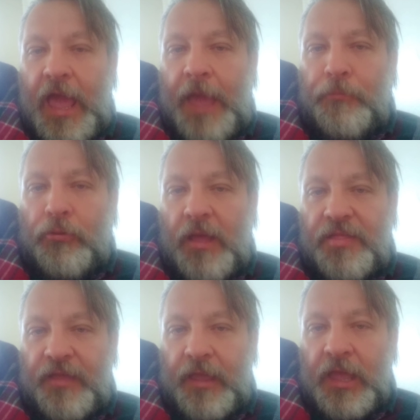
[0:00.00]
a
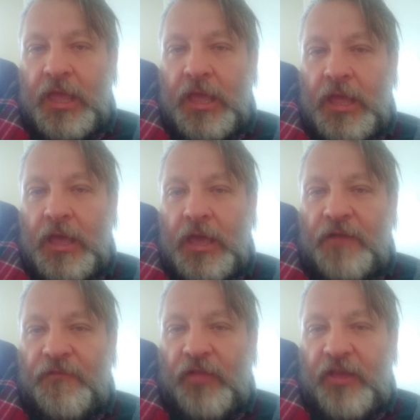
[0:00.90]
pressing,
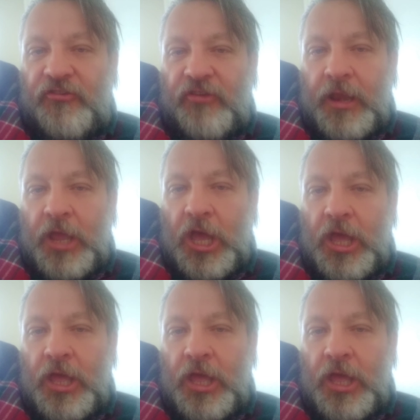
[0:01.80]
an affliction,